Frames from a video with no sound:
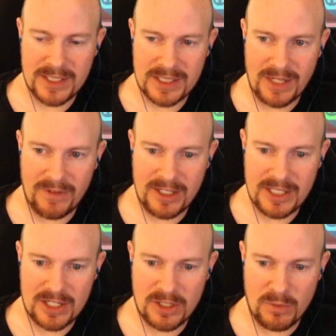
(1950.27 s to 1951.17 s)
6, 7, 8 is
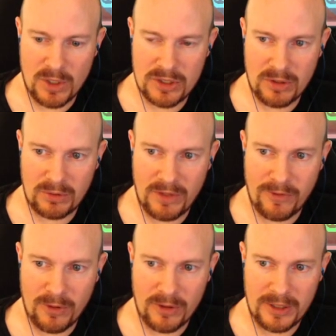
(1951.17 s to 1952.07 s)
actually 1, 2, 3,
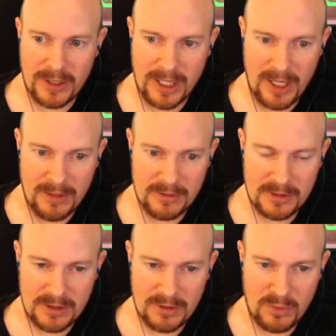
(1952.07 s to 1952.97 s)
4 again.
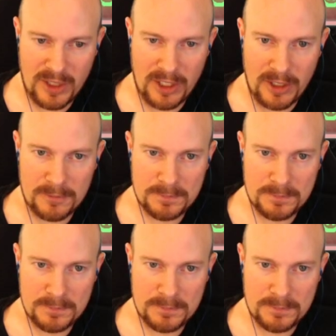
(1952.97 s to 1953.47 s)
Weird.